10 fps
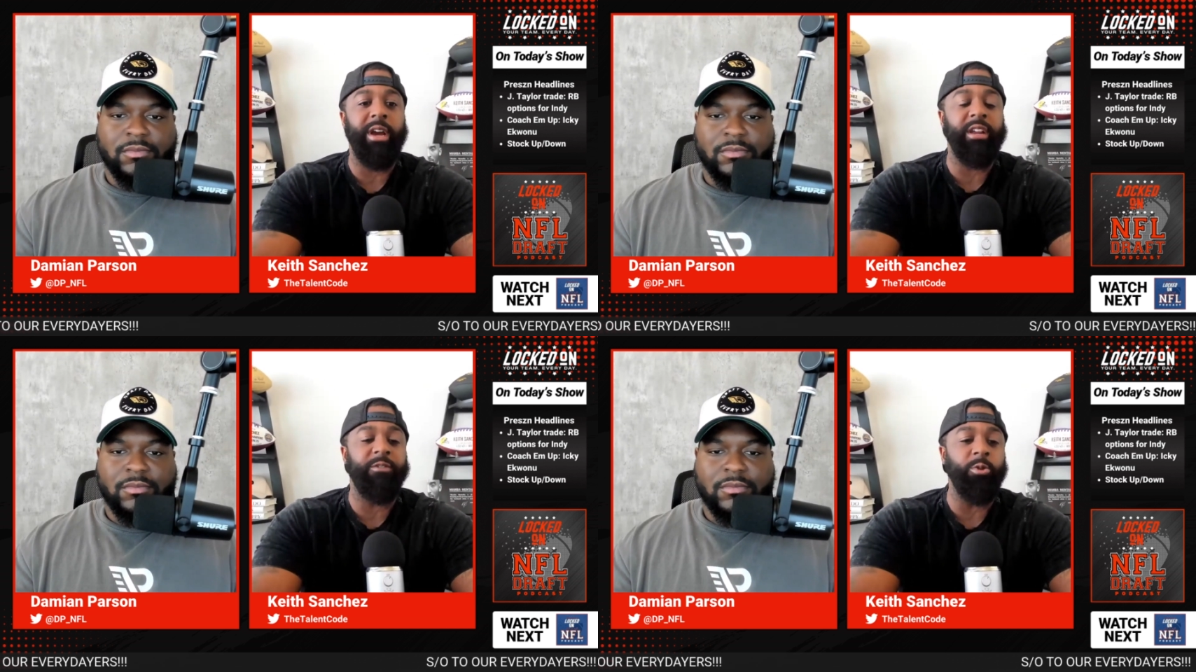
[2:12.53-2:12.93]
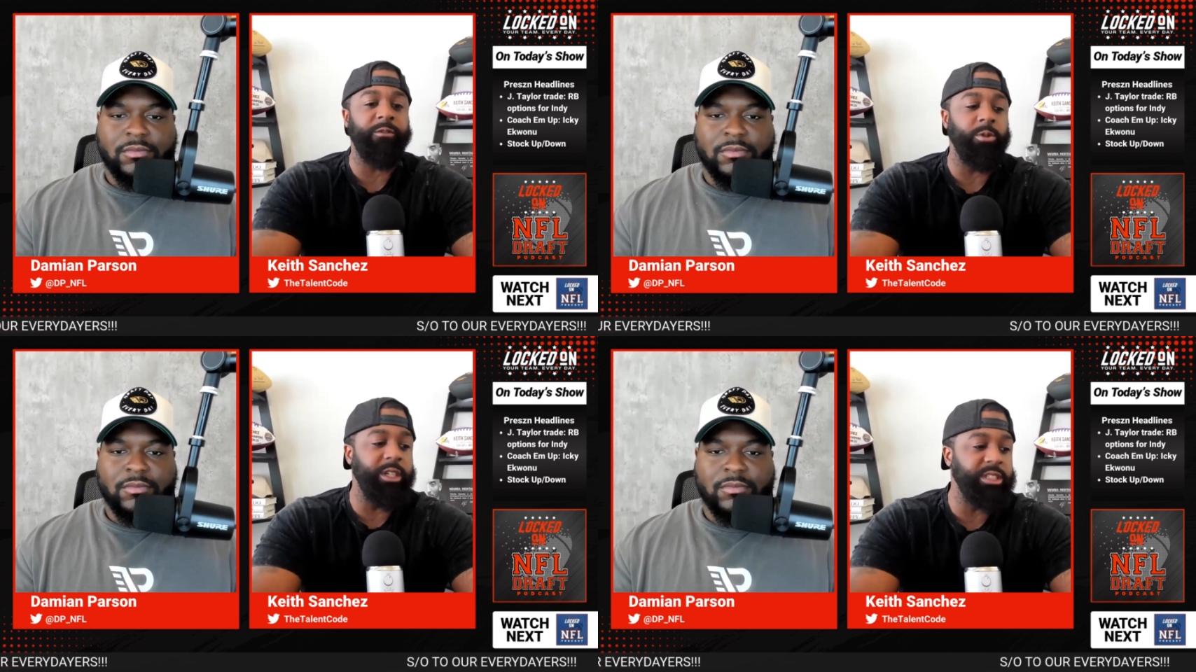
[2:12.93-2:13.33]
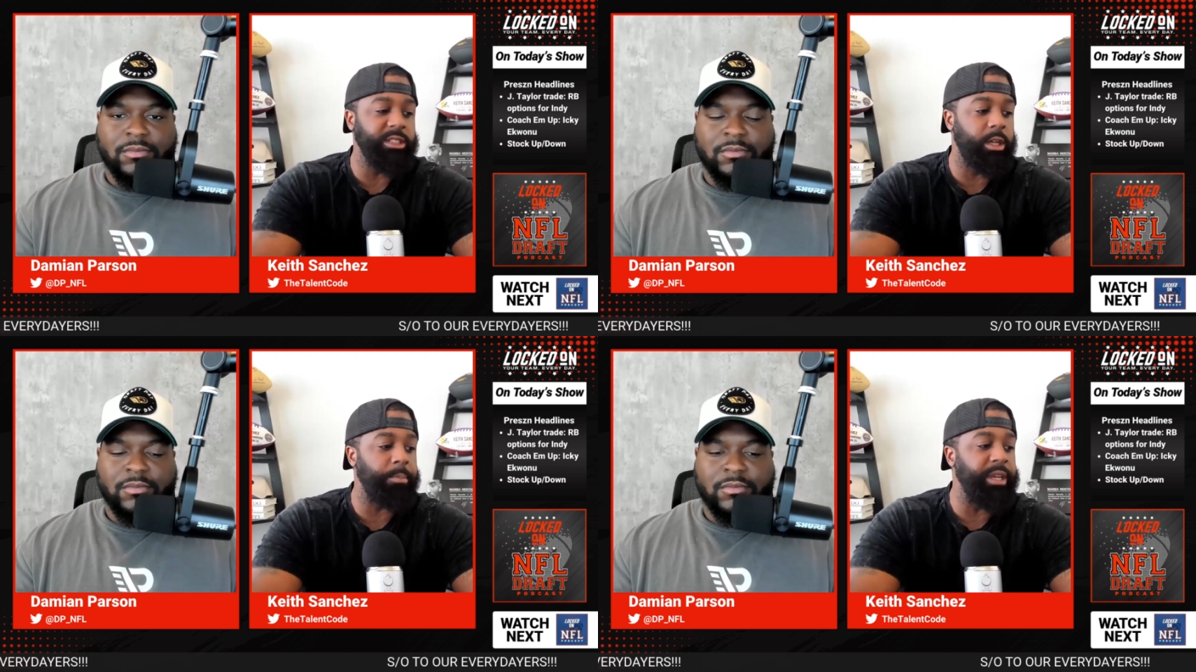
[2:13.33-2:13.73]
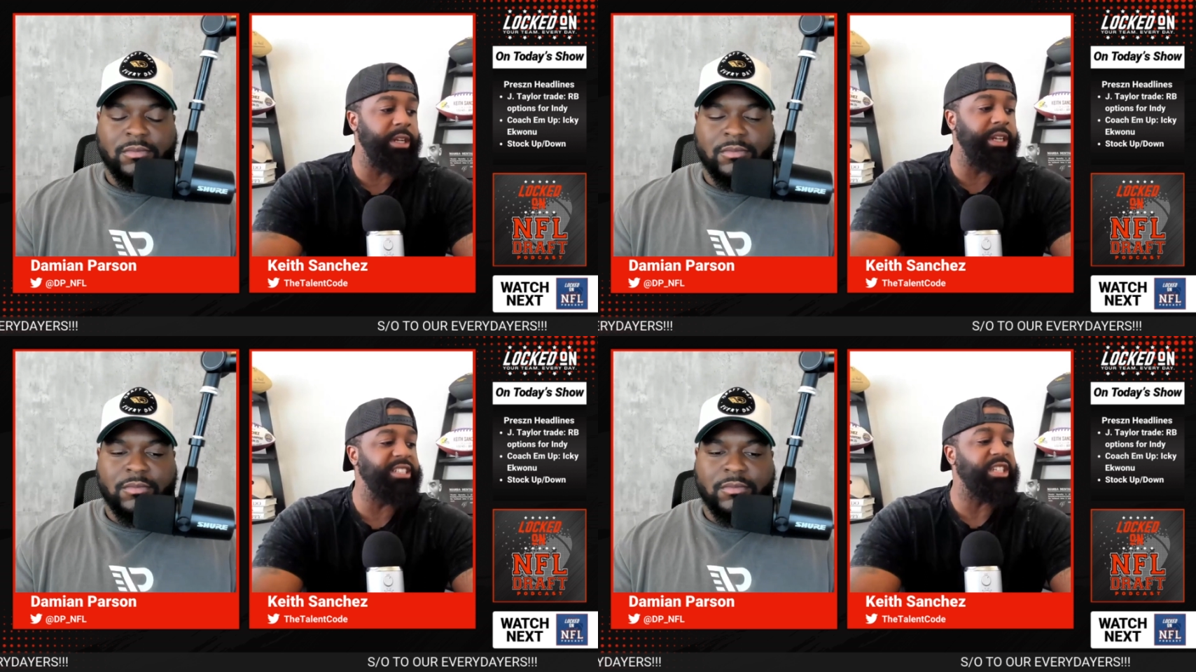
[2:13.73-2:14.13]
Speaker 1: If you if you listen to the media,
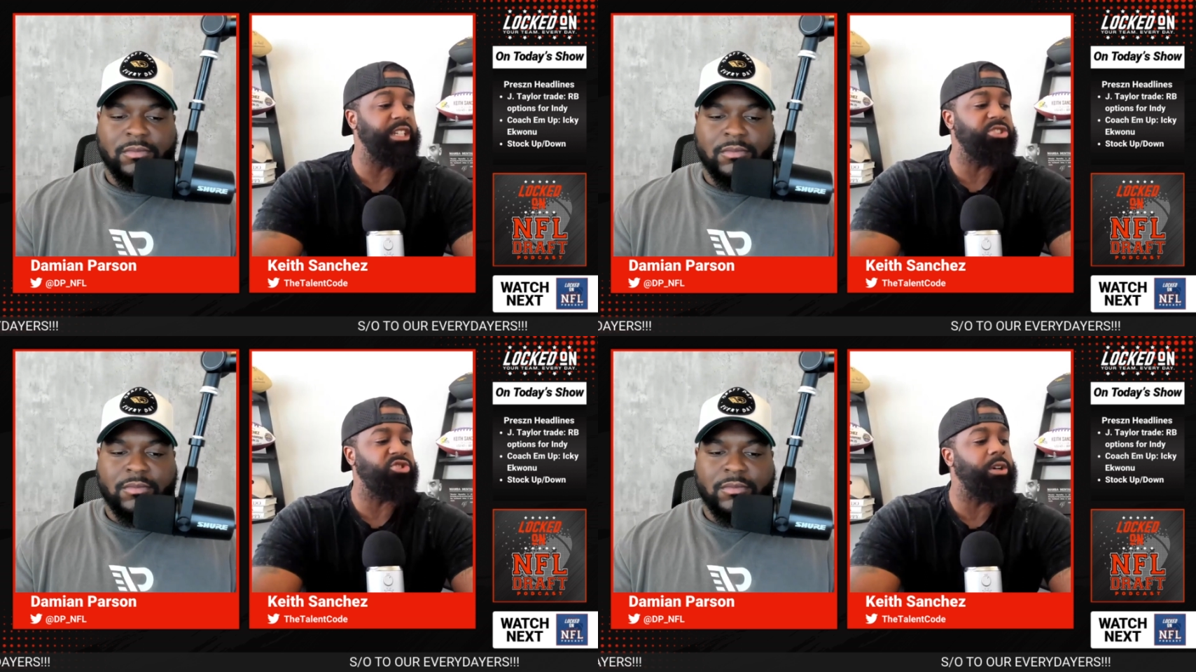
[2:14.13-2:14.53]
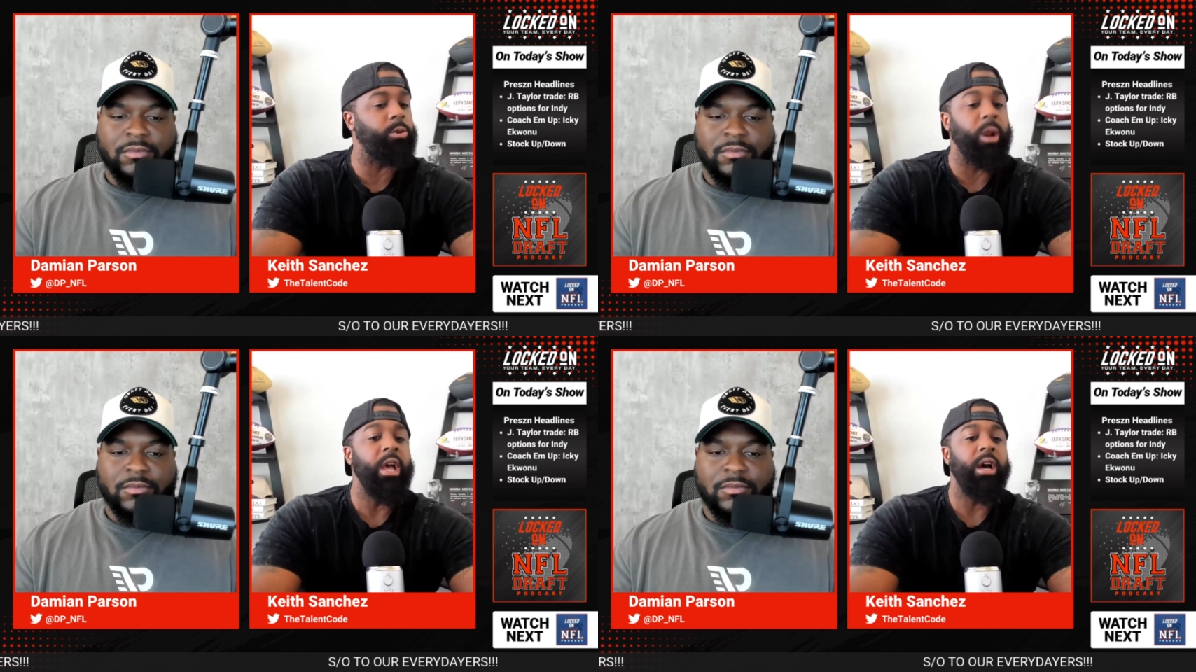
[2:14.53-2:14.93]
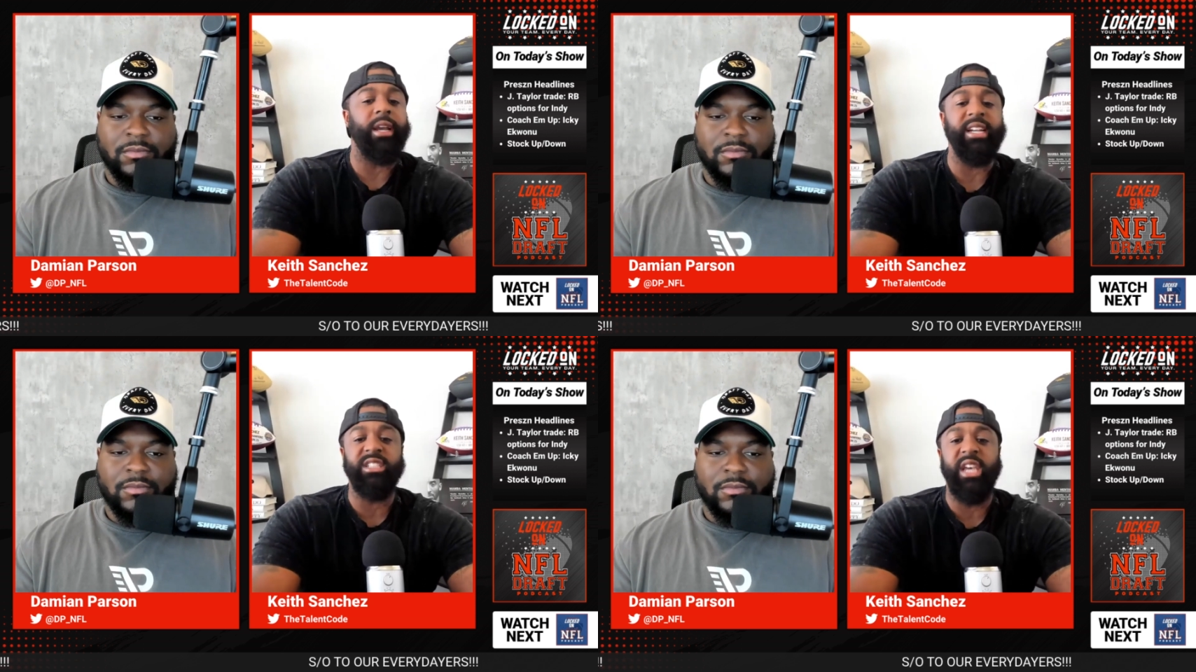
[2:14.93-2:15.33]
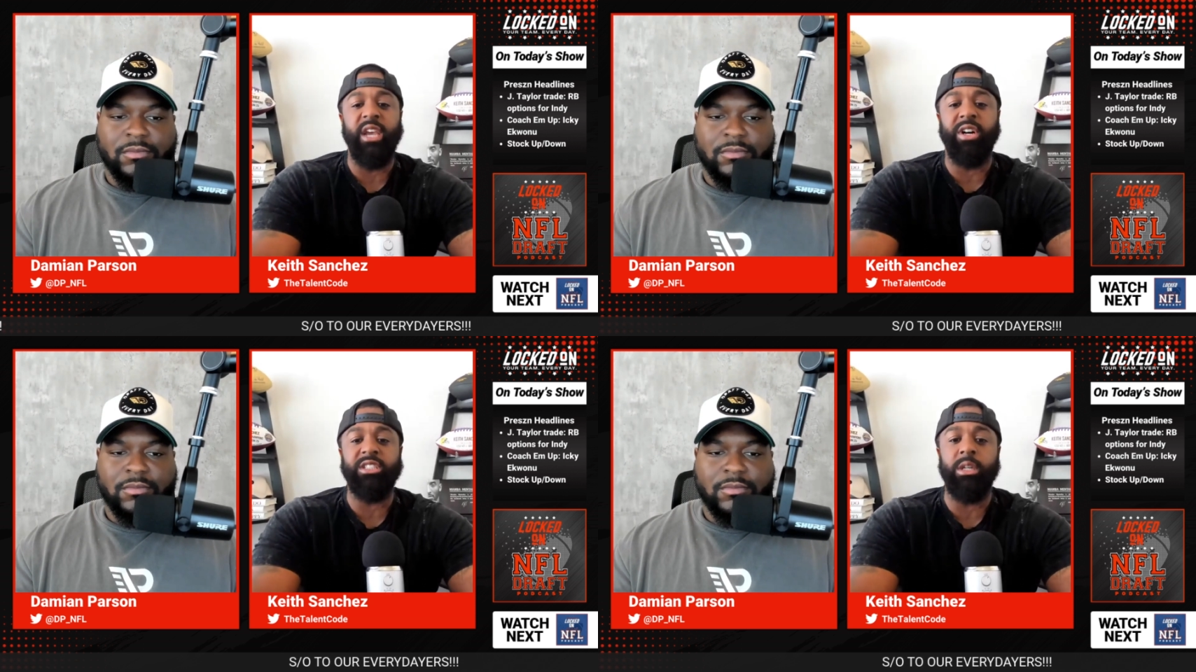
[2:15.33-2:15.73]
they say he struggled against
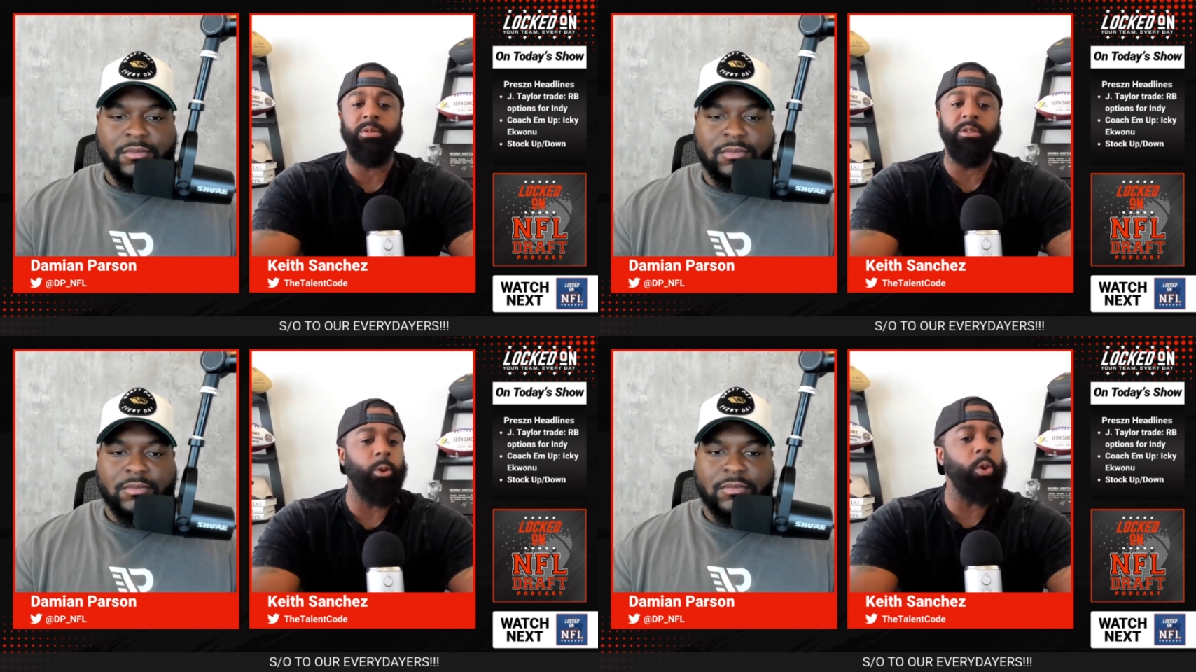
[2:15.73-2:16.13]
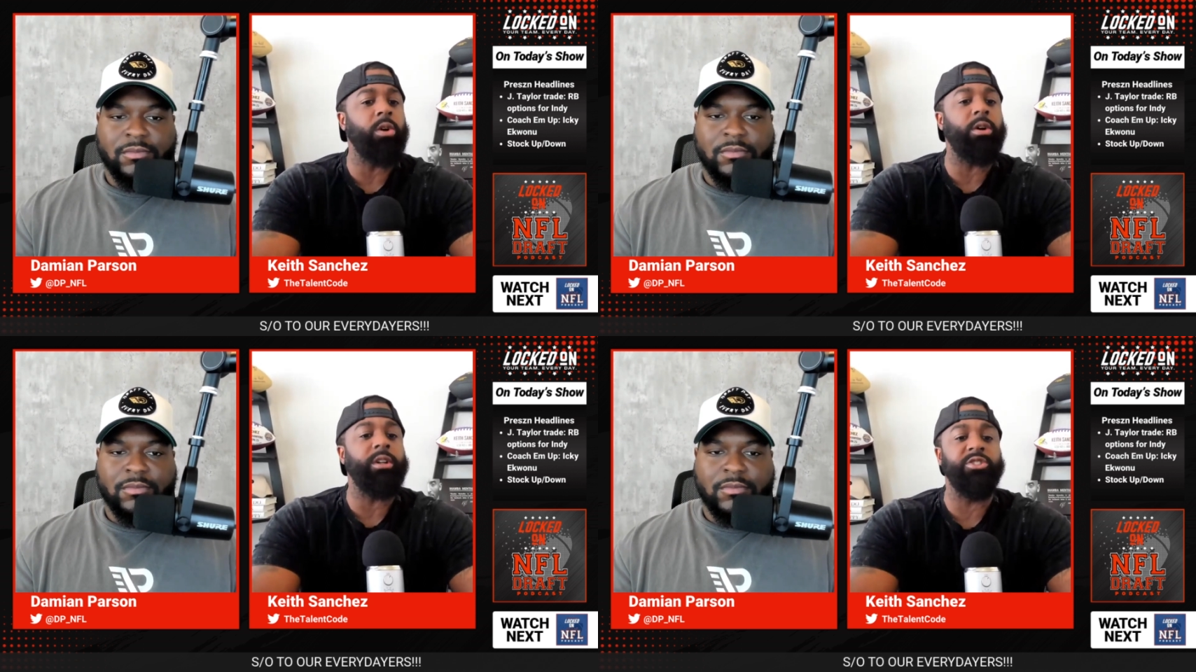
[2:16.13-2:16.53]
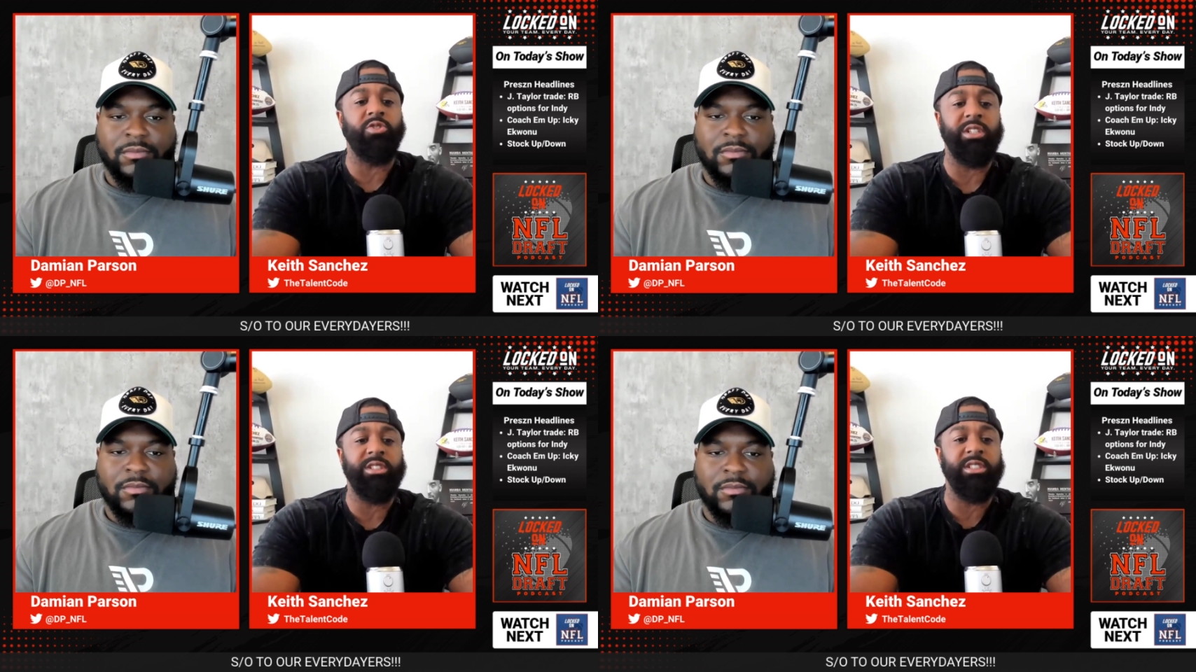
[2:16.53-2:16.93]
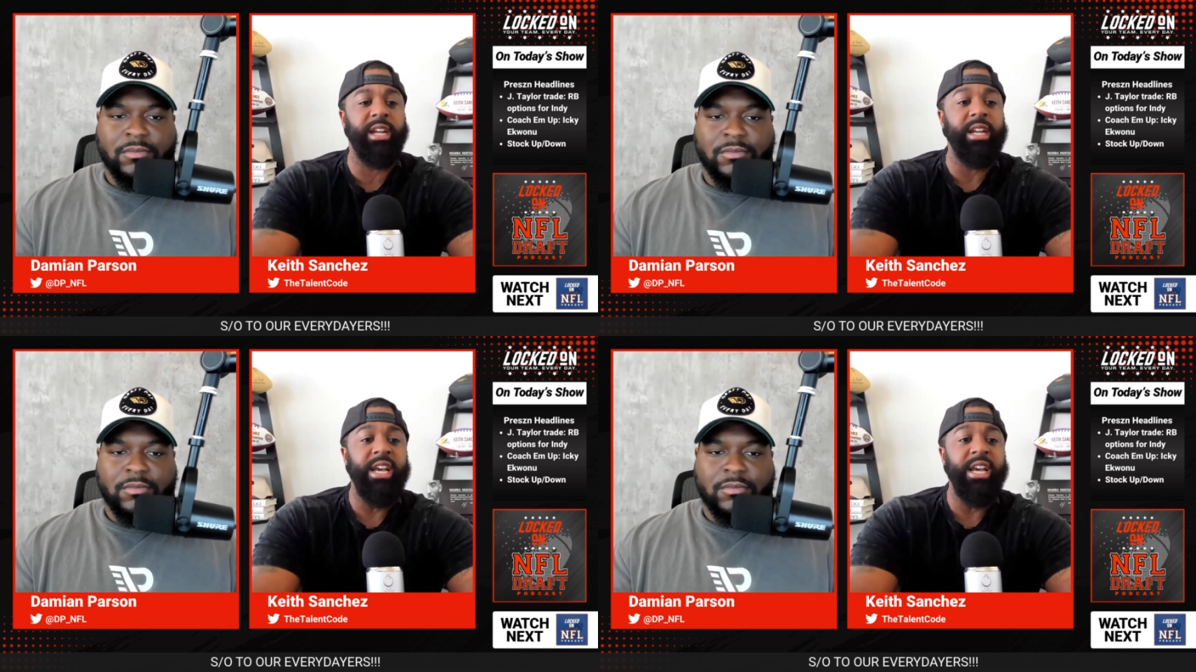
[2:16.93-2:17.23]
Kayvon Thibodeaux. So we're going to address that